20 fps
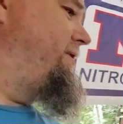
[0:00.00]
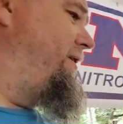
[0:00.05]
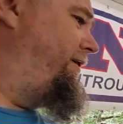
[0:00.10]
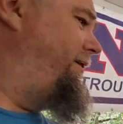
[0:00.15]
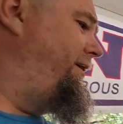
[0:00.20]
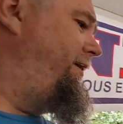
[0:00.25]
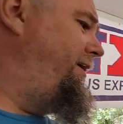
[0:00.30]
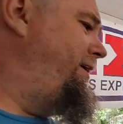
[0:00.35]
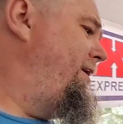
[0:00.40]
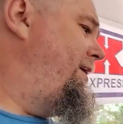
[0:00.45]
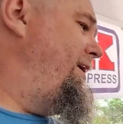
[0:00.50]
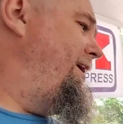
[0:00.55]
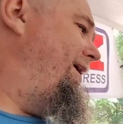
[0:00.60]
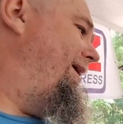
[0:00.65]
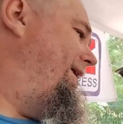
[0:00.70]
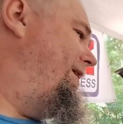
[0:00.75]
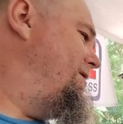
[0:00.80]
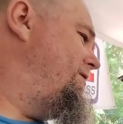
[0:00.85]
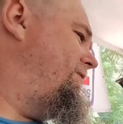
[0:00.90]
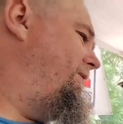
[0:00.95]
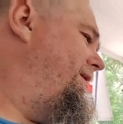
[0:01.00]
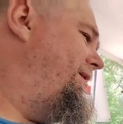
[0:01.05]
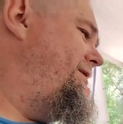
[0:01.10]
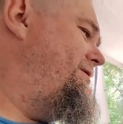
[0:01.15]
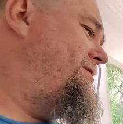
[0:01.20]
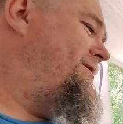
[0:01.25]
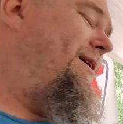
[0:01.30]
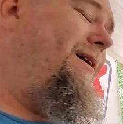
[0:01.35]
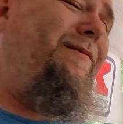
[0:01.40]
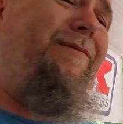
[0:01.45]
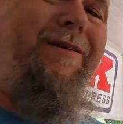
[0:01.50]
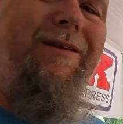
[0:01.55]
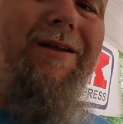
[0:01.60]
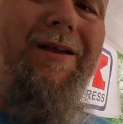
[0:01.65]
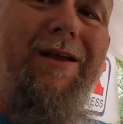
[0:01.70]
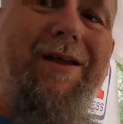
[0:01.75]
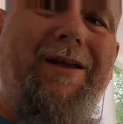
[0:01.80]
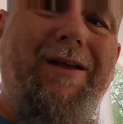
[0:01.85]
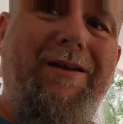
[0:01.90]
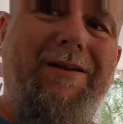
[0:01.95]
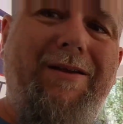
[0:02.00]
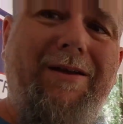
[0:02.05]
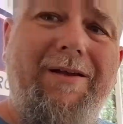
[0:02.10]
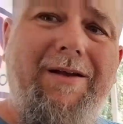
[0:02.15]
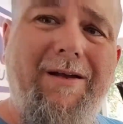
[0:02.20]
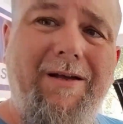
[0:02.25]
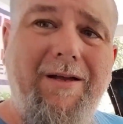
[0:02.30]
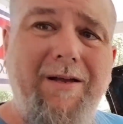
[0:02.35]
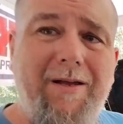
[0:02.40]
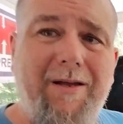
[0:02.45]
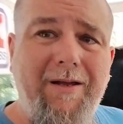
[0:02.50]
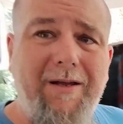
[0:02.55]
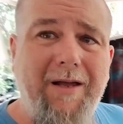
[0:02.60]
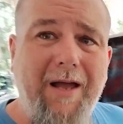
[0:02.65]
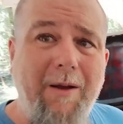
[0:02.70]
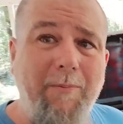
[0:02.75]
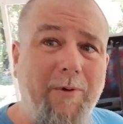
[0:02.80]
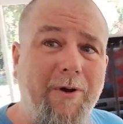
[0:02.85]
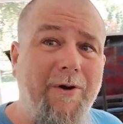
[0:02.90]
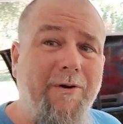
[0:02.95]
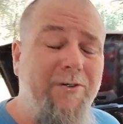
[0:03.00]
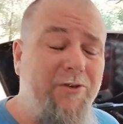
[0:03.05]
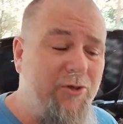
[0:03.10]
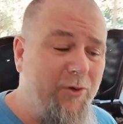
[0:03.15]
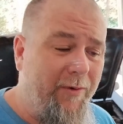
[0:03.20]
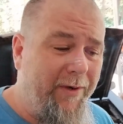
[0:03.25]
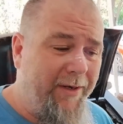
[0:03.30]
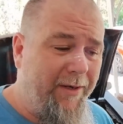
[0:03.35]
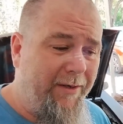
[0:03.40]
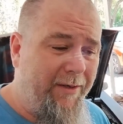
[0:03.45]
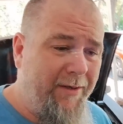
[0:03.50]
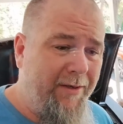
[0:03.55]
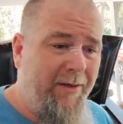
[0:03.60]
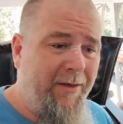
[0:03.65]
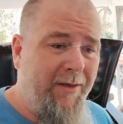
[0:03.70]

car, and it's running, driving, and I'm going to enjoy it.